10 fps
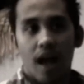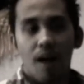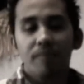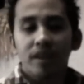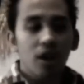
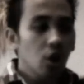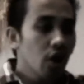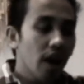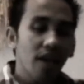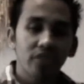I'm going to
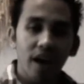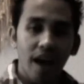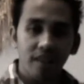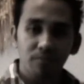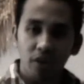look at
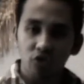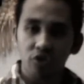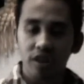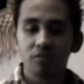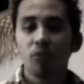that as my
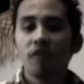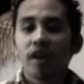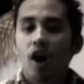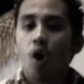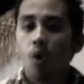journey. It's more of
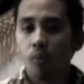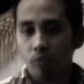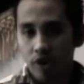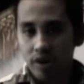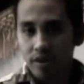like a
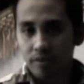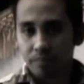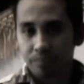homework.